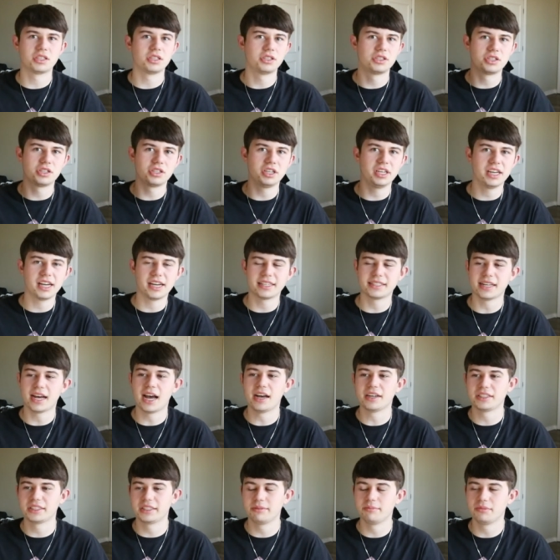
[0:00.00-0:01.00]
to show you guys
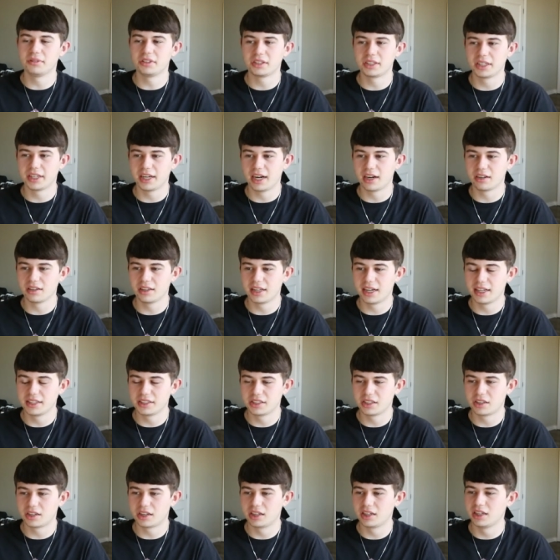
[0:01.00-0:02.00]
how similar the
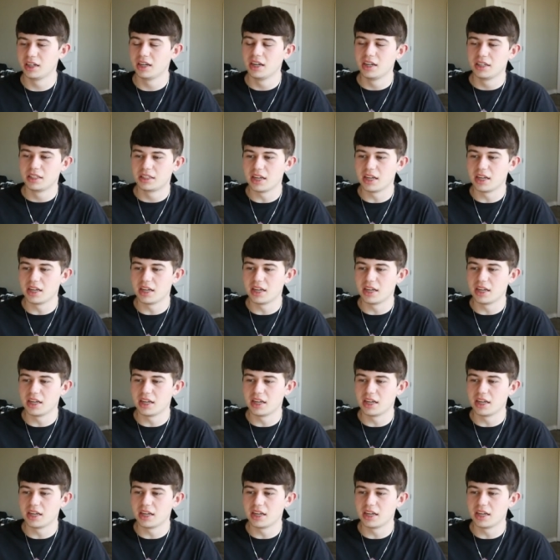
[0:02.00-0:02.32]
airlines are.